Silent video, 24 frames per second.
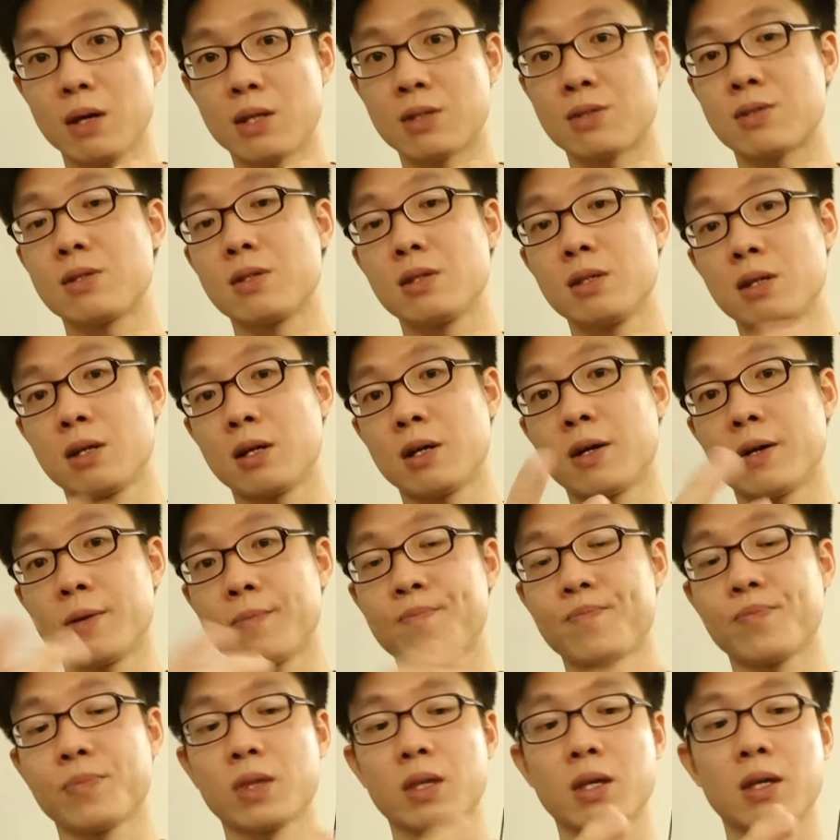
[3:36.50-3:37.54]
as the
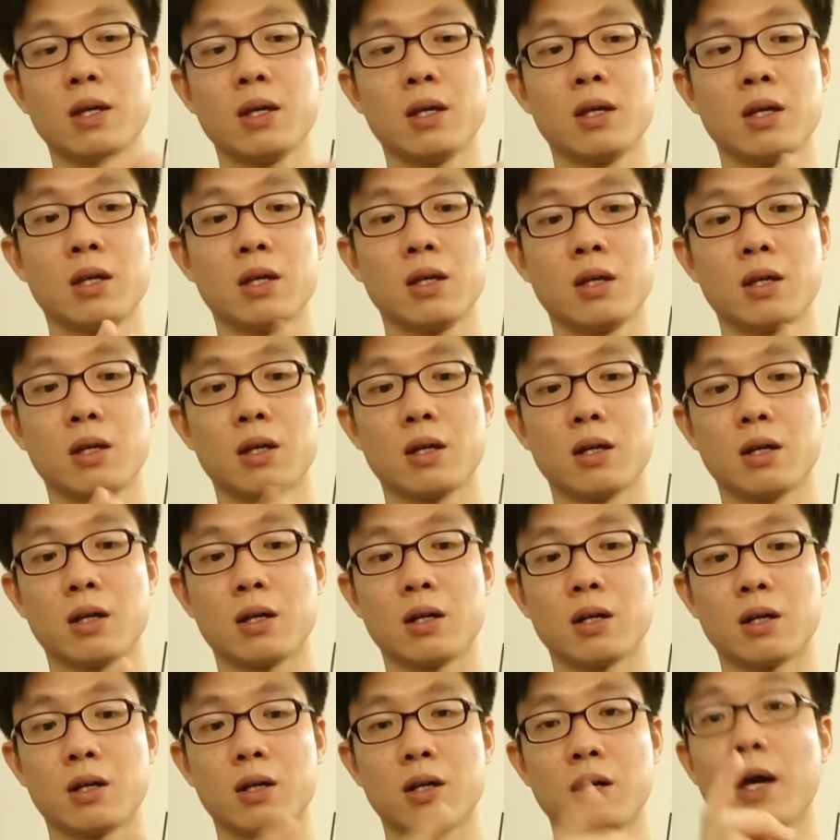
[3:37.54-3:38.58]

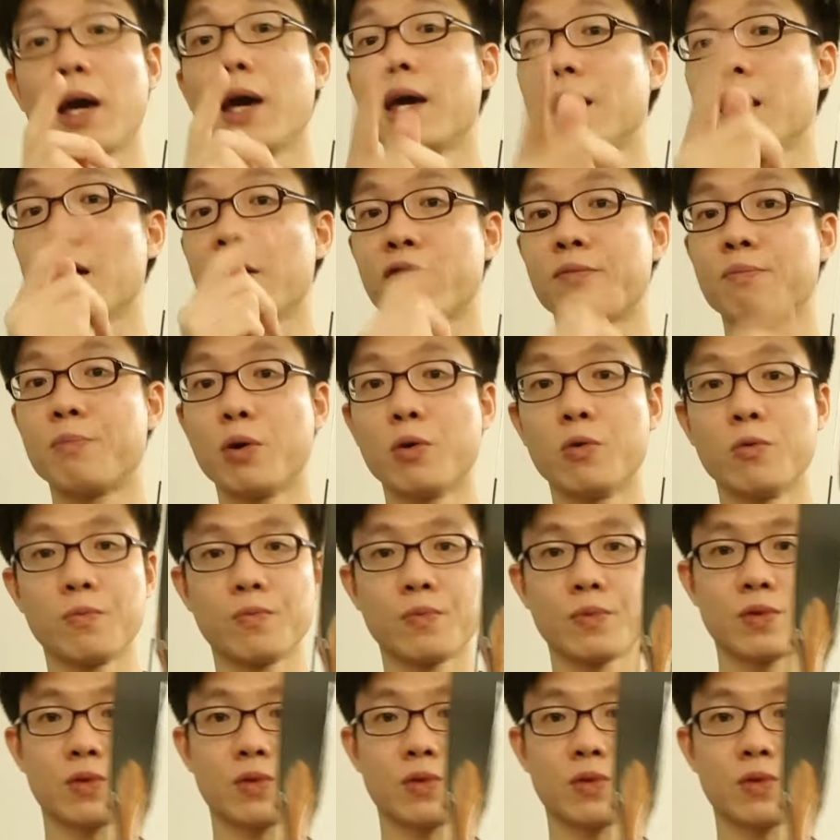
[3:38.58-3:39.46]
AF bow.